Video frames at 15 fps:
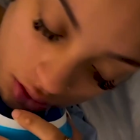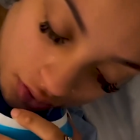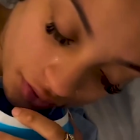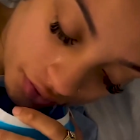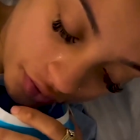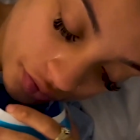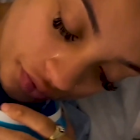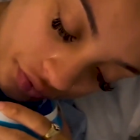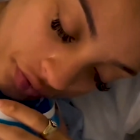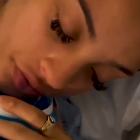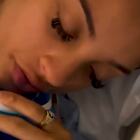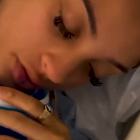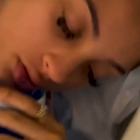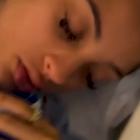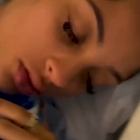baby
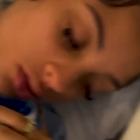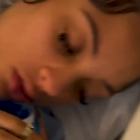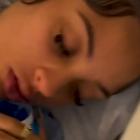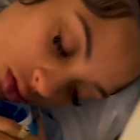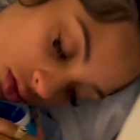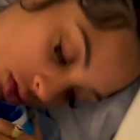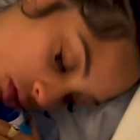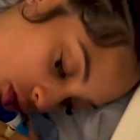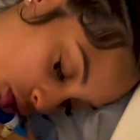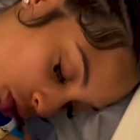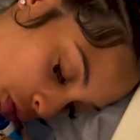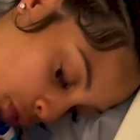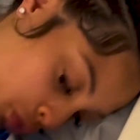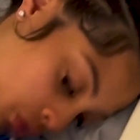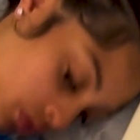boy on the way. Now,
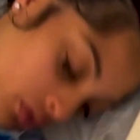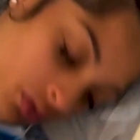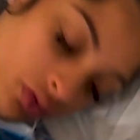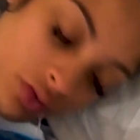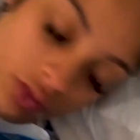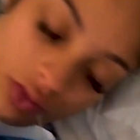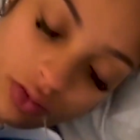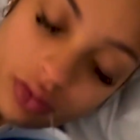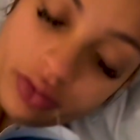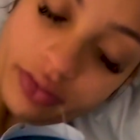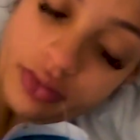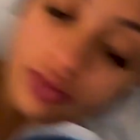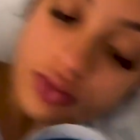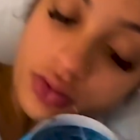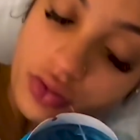congratulations
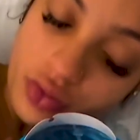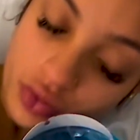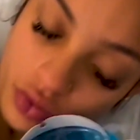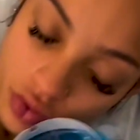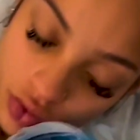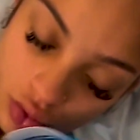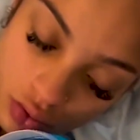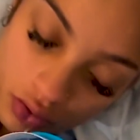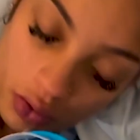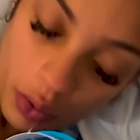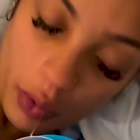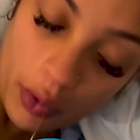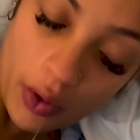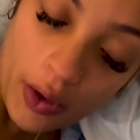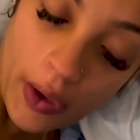to
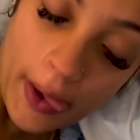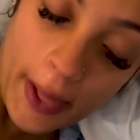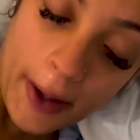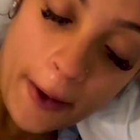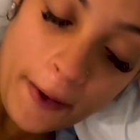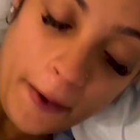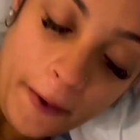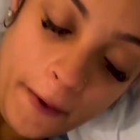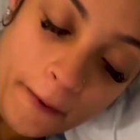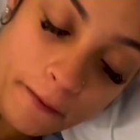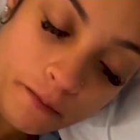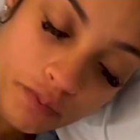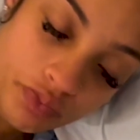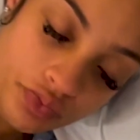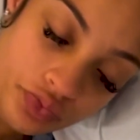NLE Choppa and
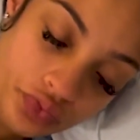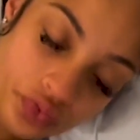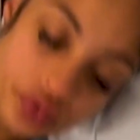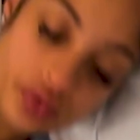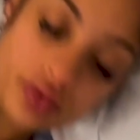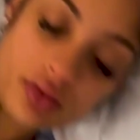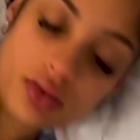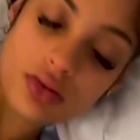Marissa,